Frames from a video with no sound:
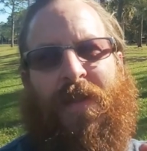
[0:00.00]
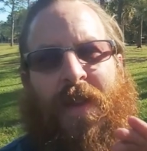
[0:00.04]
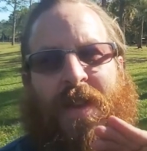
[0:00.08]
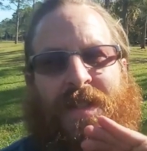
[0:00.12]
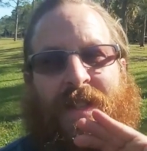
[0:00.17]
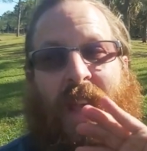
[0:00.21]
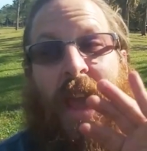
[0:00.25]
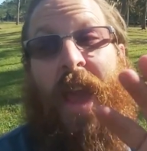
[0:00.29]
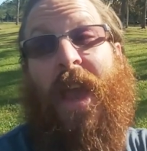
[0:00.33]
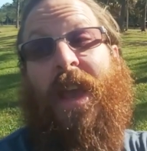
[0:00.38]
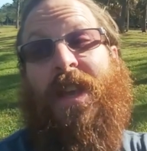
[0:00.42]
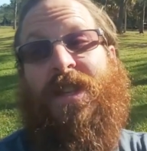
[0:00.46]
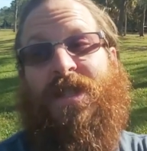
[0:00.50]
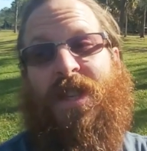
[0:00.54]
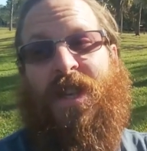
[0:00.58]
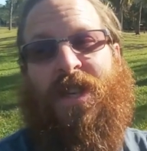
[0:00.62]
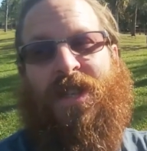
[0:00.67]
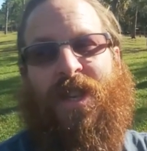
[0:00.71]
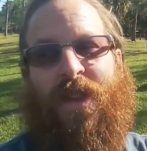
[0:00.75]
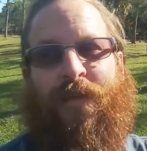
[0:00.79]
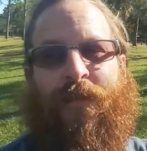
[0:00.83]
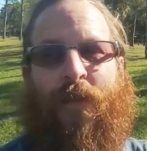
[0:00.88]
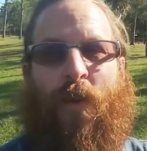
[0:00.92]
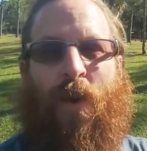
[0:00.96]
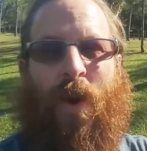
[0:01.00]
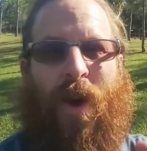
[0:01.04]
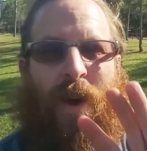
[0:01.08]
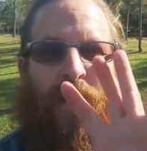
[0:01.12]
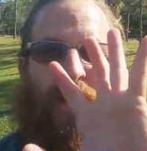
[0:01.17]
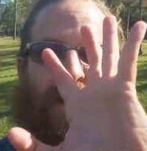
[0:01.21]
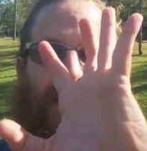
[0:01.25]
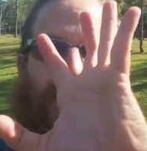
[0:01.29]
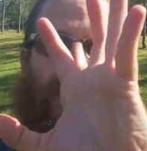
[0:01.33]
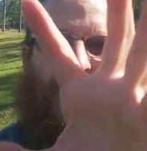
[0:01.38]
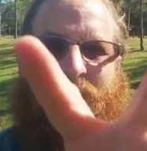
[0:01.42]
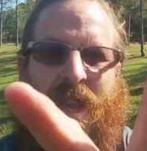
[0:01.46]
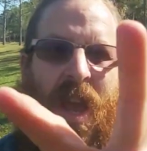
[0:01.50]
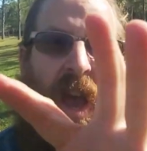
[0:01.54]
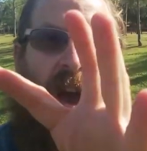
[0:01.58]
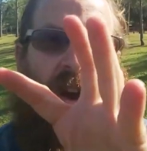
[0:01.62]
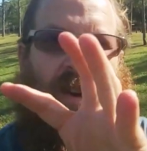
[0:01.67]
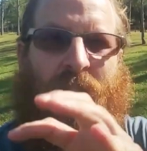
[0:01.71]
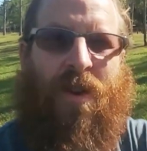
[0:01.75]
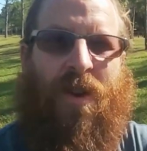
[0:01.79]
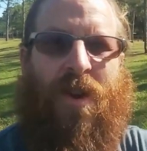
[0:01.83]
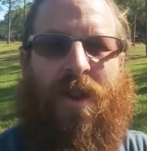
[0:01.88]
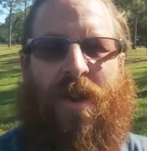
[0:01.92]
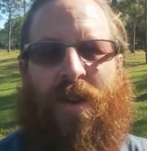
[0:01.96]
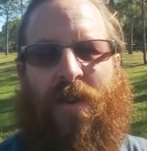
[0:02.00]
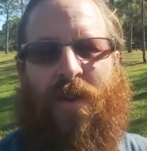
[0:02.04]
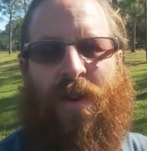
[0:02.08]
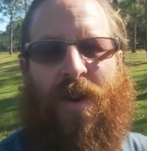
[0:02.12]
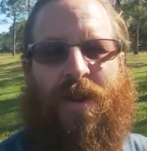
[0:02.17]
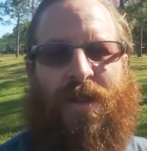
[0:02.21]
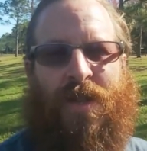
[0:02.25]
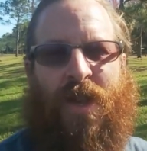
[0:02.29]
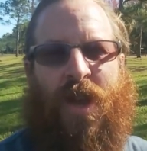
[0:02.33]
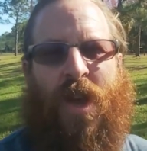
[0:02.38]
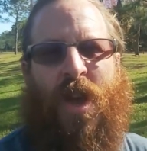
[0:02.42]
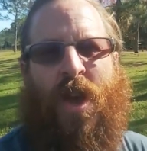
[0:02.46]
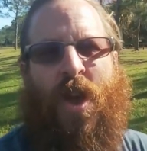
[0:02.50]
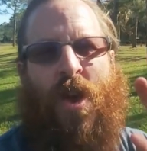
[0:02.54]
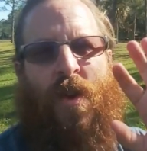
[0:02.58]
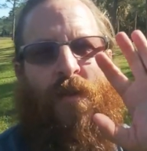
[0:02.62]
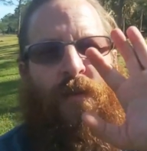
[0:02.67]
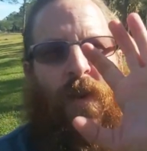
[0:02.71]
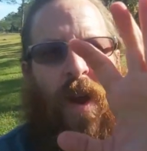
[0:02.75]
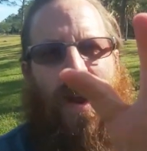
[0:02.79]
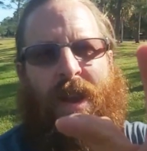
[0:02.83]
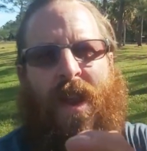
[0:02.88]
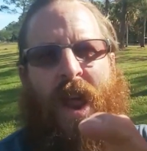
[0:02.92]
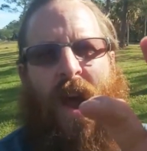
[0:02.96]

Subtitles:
this A6400 and see how good it looks. Right